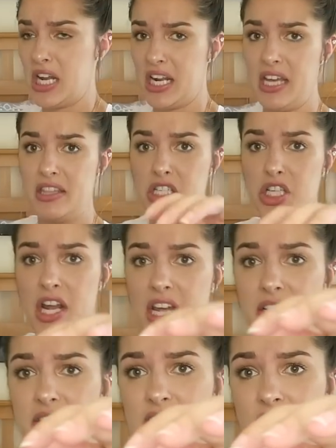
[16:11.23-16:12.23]
I got the
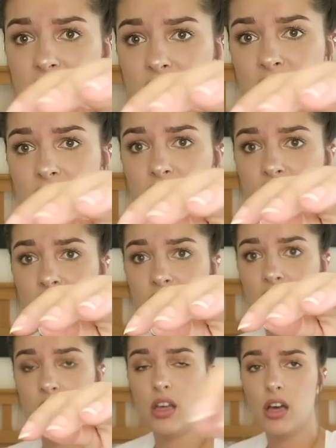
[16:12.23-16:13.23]
shakes.
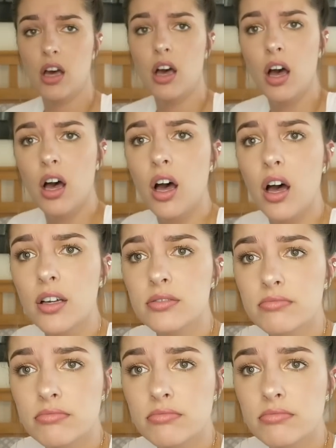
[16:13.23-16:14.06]
Ah.